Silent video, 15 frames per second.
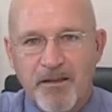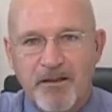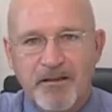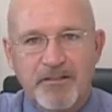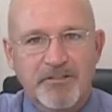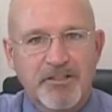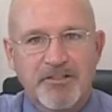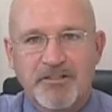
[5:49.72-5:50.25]

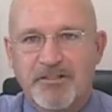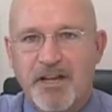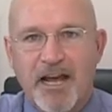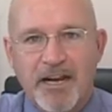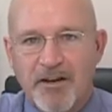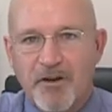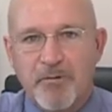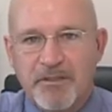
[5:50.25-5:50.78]
She says, I
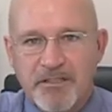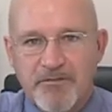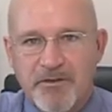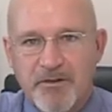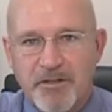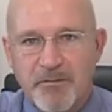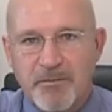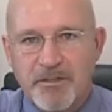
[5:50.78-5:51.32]
don't know what their
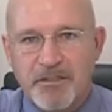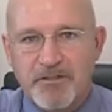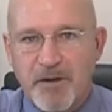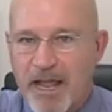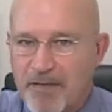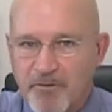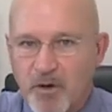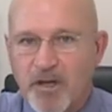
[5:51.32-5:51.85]
phone number is, and I
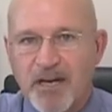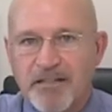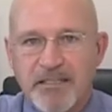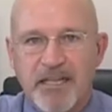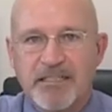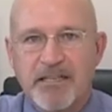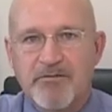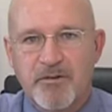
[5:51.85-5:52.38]
have no
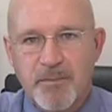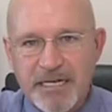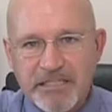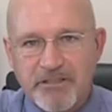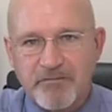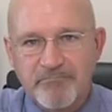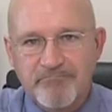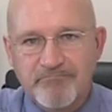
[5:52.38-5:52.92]
contact
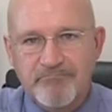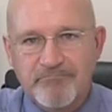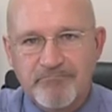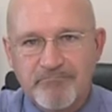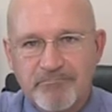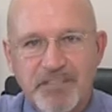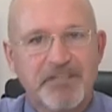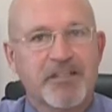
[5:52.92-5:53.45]
information.
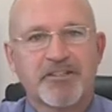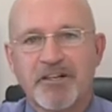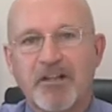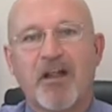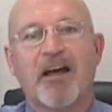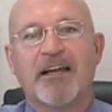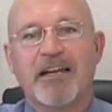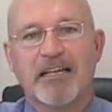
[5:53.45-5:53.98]
She said, your
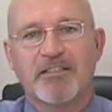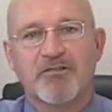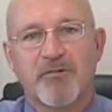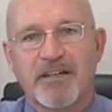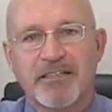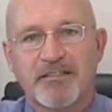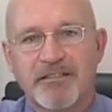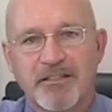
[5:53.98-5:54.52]
client has to
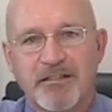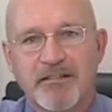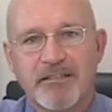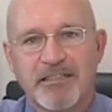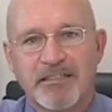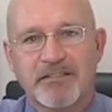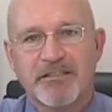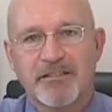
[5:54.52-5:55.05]
wait until
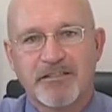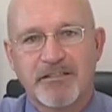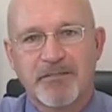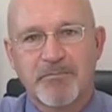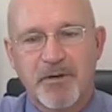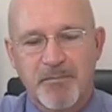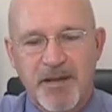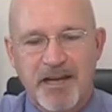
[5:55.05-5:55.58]
it's listed and
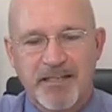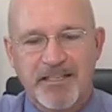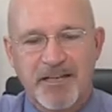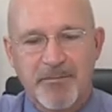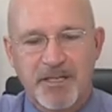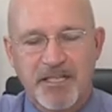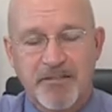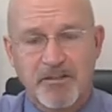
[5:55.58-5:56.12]
put back in the
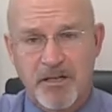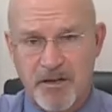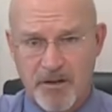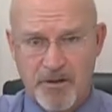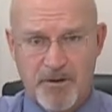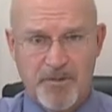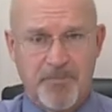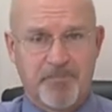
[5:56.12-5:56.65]
MLS.
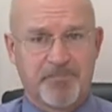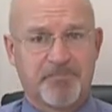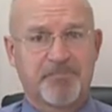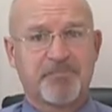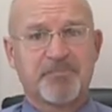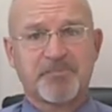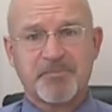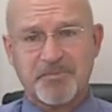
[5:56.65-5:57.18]

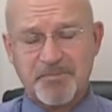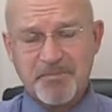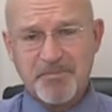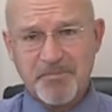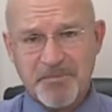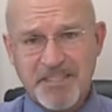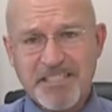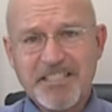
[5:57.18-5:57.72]

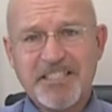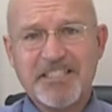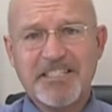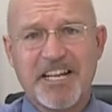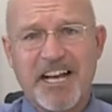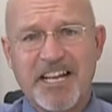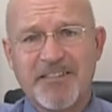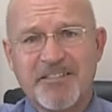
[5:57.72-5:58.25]
This is the
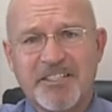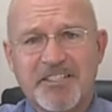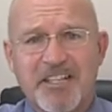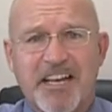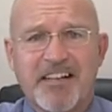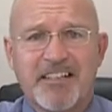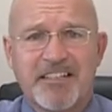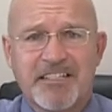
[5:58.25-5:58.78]
kind of
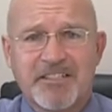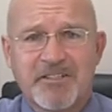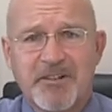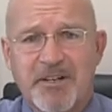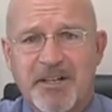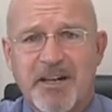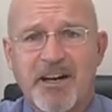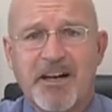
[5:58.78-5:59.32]
insanity that's
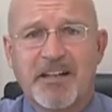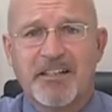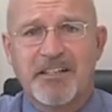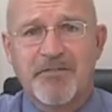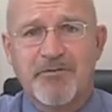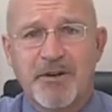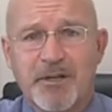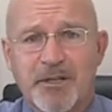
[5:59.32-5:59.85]
going on in the
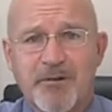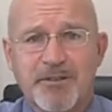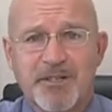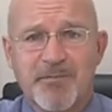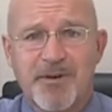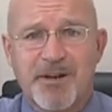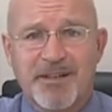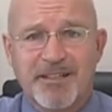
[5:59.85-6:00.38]
foreclosure
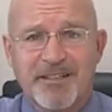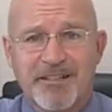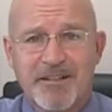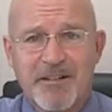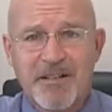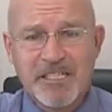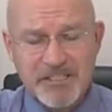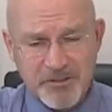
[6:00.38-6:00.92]
market.
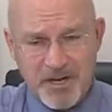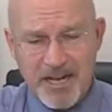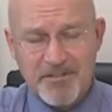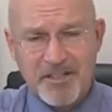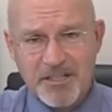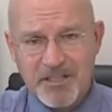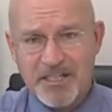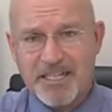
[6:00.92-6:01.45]
So I have a
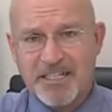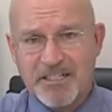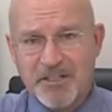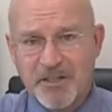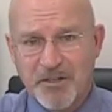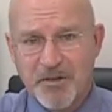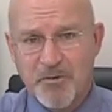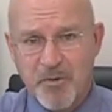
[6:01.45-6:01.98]
client
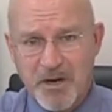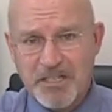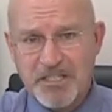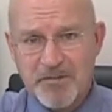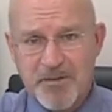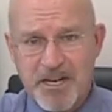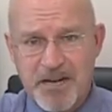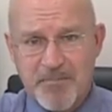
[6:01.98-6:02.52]
who wants to
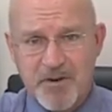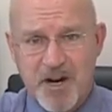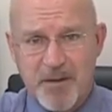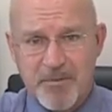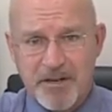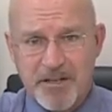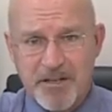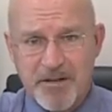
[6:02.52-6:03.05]
buy a property,